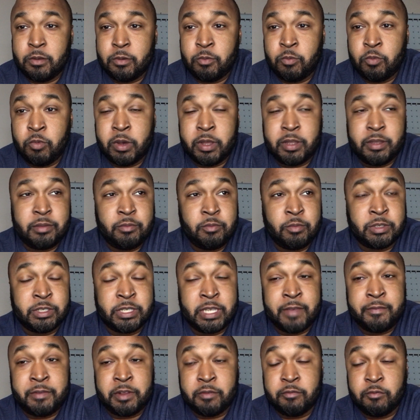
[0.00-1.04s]
what was
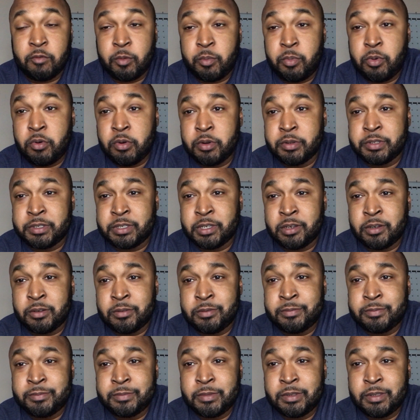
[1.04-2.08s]
given in the report, so
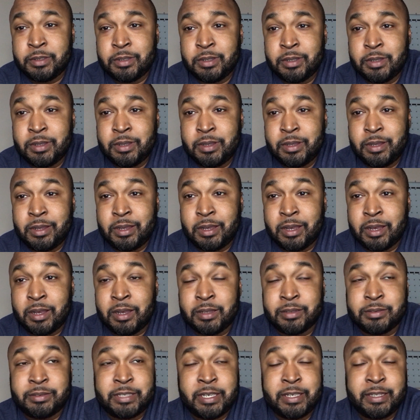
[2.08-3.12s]

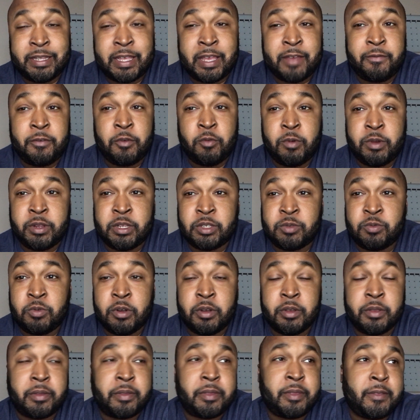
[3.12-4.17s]
take that for what it's
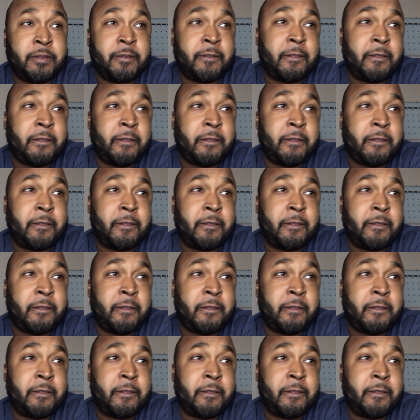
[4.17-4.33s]
worth.